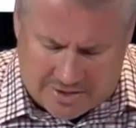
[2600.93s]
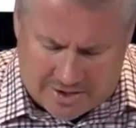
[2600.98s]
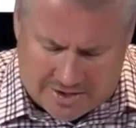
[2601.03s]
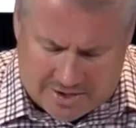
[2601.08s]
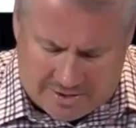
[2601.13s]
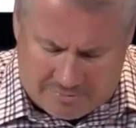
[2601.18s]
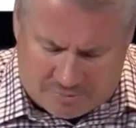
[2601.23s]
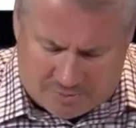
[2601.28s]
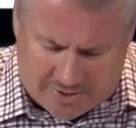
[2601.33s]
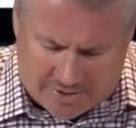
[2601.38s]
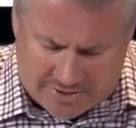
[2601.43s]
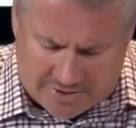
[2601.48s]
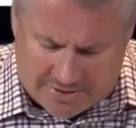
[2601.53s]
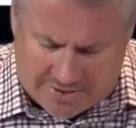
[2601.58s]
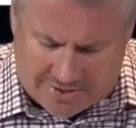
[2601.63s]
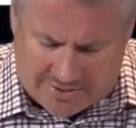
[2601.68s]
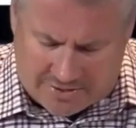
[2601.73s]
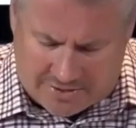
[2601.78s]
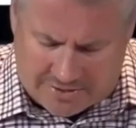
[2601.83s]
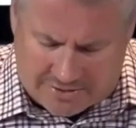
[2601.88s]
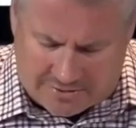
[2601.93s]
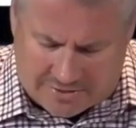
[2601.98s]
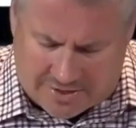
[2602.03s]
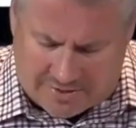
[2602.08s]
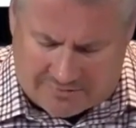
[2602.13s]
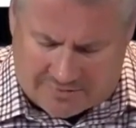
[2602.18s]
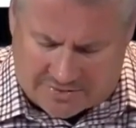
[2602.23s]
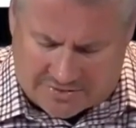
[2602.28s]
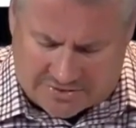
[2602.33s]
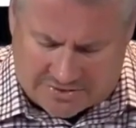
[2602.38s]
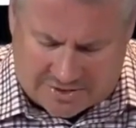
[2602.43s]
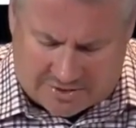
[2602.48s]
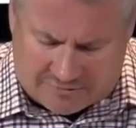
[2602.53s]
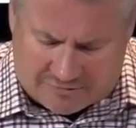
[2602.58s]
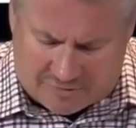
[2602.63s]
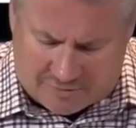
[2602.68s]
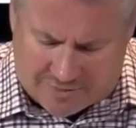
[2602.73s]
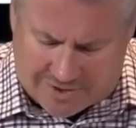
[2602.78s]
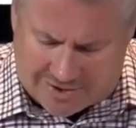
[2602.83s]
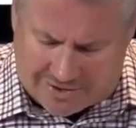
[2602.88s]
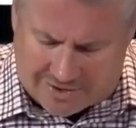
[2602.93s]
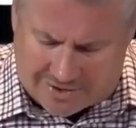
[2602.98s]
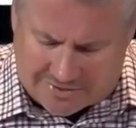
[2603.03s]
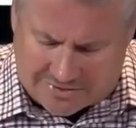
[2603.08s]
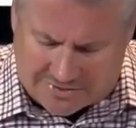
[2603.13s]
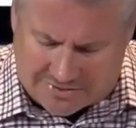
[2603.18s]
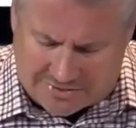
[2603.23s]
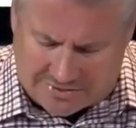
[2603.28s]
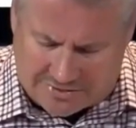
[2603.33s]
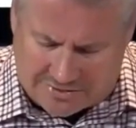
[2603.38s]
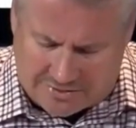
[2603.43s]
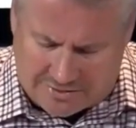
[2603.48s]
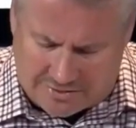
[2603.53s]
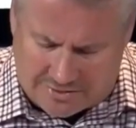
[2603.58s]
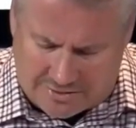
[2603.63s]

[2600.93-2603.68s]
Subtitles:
I pray today that You'd give us self-awareness